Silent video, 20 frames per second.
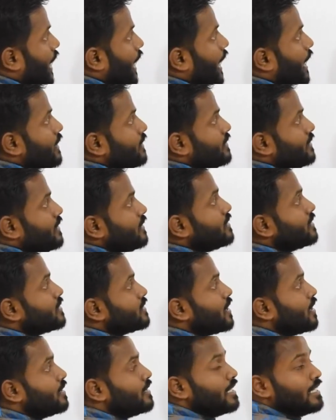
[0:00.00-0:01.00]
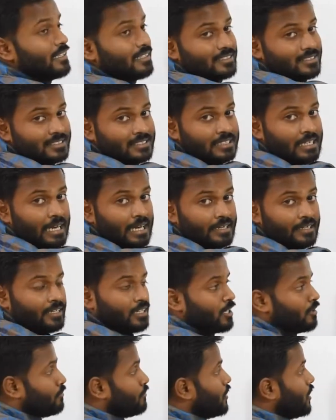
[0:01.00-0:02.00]
And since 13 is carry
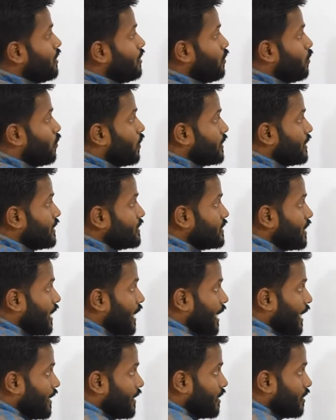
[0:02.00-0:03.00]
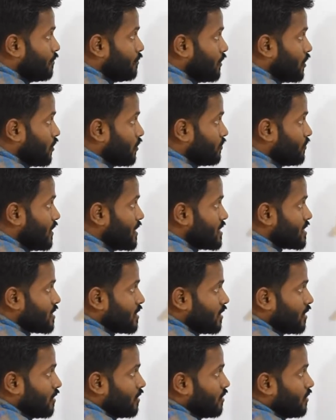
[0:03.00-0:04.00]
number, what is the end number of this?
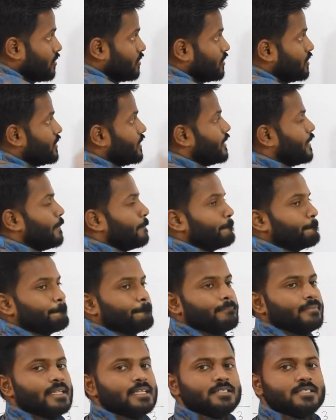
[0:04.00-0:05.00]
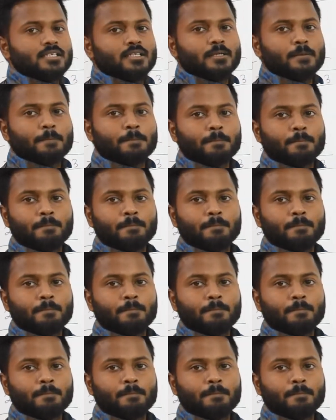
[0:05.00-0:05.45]
3. That's it.